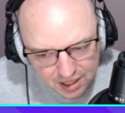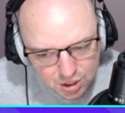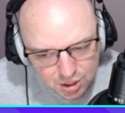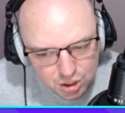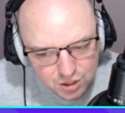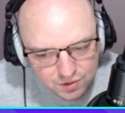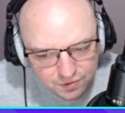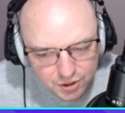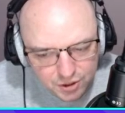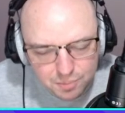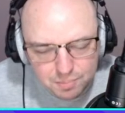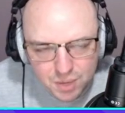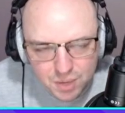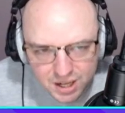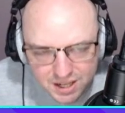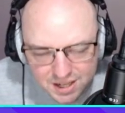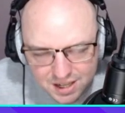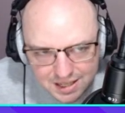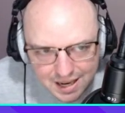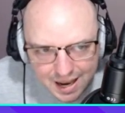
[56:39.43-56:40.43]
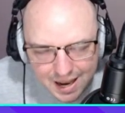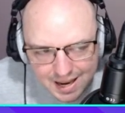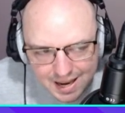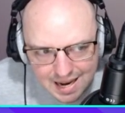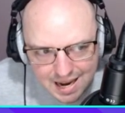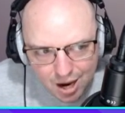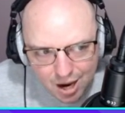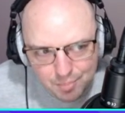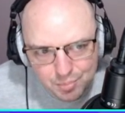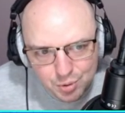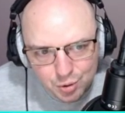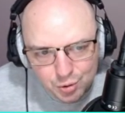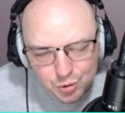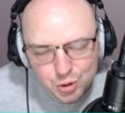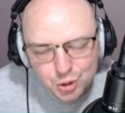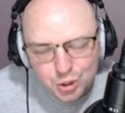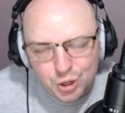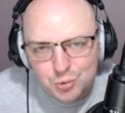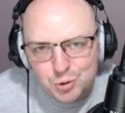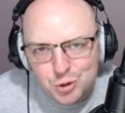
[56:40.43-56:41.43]
It's just for the -8, I'm not
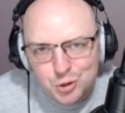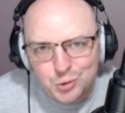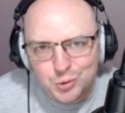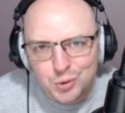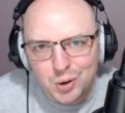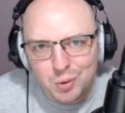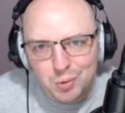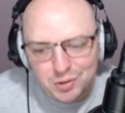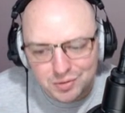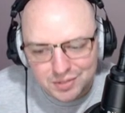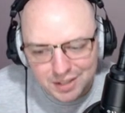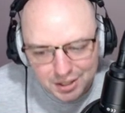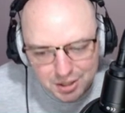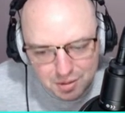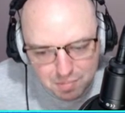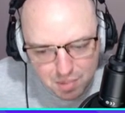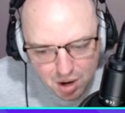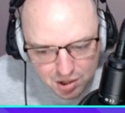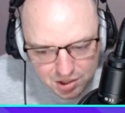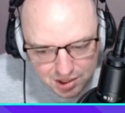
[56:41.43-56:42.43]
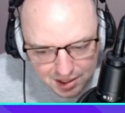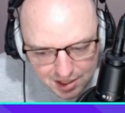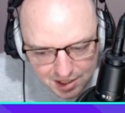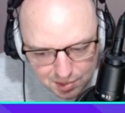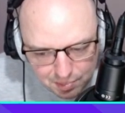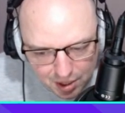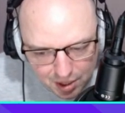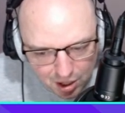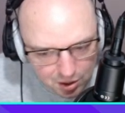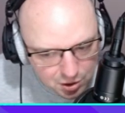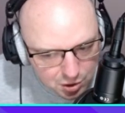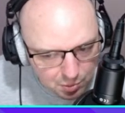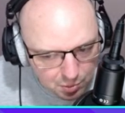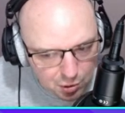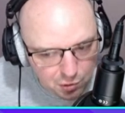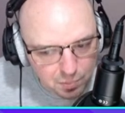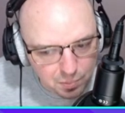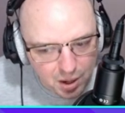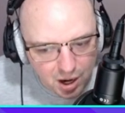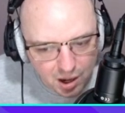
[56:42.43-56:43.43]
so sure I would have done the Martinelli to Barnes
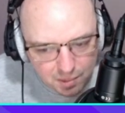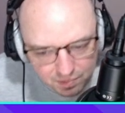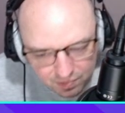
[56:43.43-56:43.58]
move, but